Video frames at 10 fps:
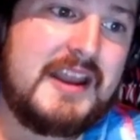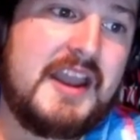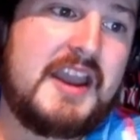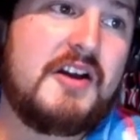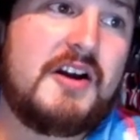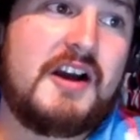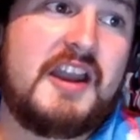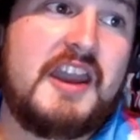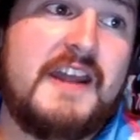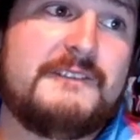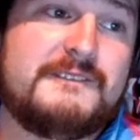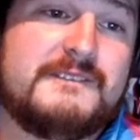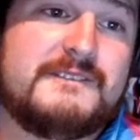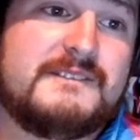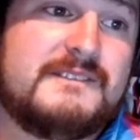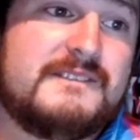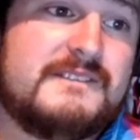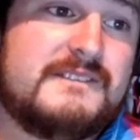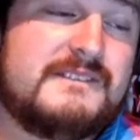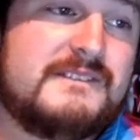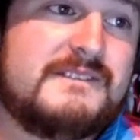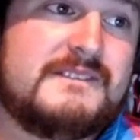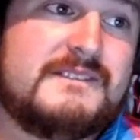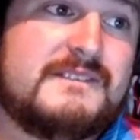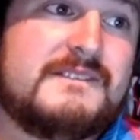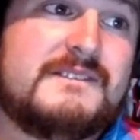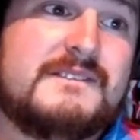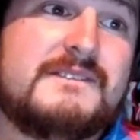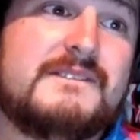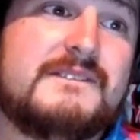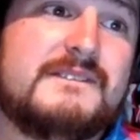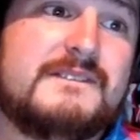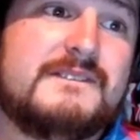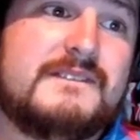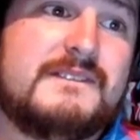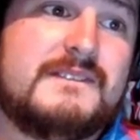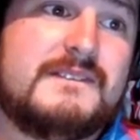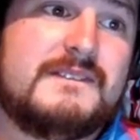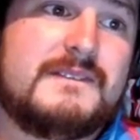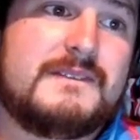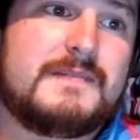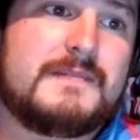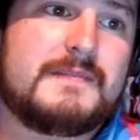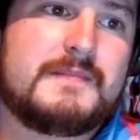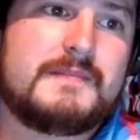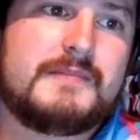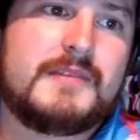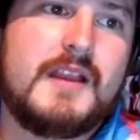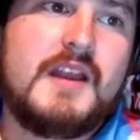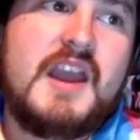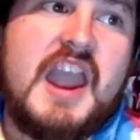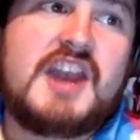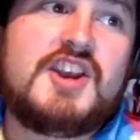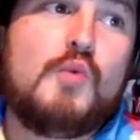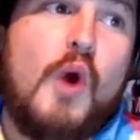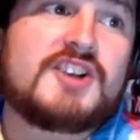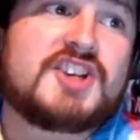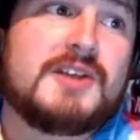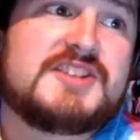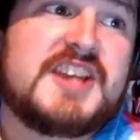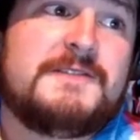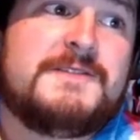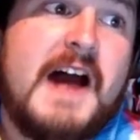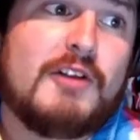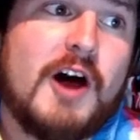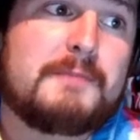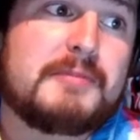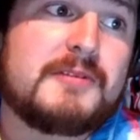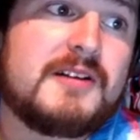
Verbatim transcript: you and, watched him age, you watched him fit his role, you watched him, like, grow into the place that he was supposed to be. And you watch him develop.